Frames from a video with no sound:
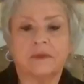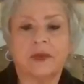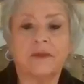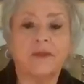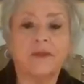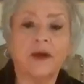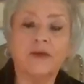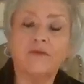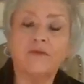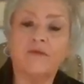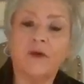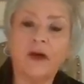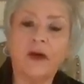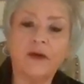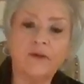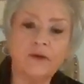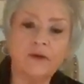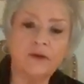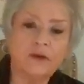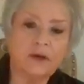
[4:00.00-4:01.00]
And thy
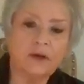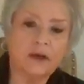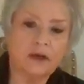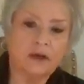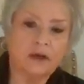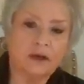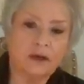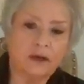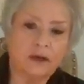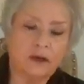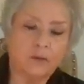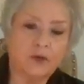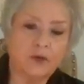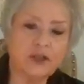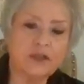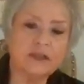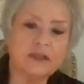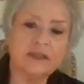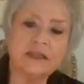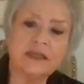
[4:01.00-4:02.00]
Father,
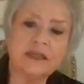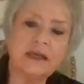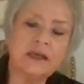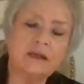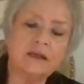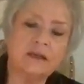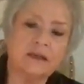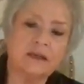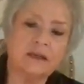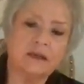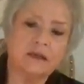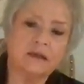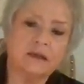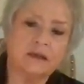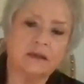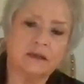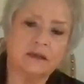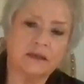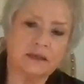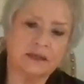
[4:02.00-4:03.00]
which seeth
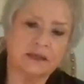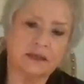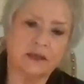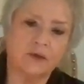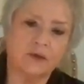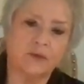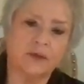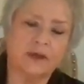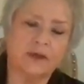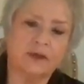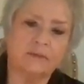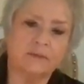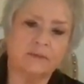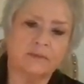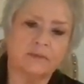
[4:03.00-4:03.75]
the secret,